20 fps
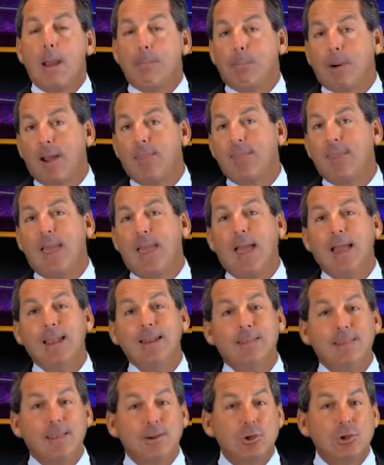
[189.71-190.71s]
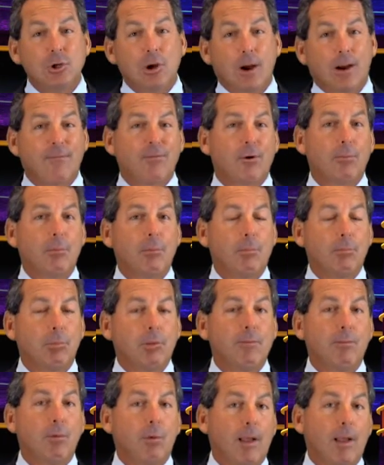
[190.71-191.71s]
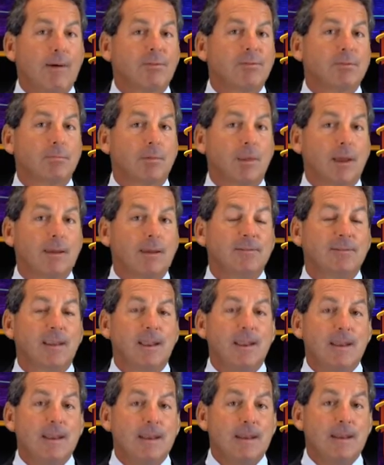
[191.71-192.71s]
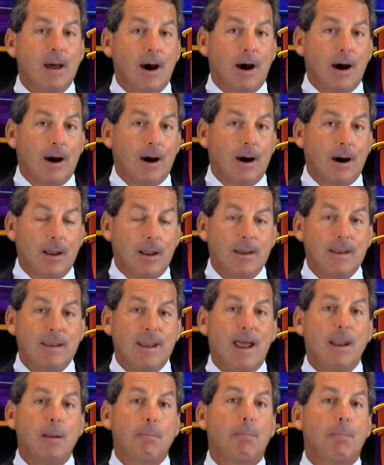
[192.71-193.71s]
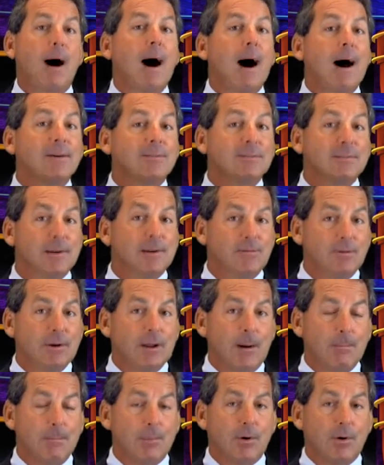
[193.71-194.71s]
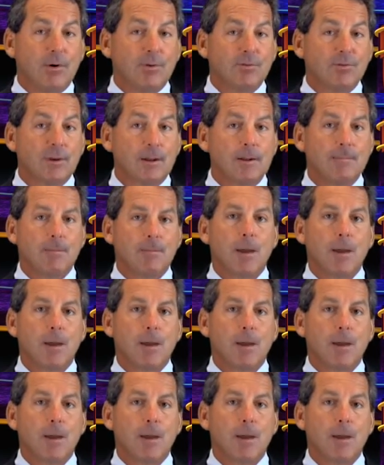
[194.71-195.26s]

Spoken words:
By the end of this year, I firmly believe we will have some nice net positive numbers,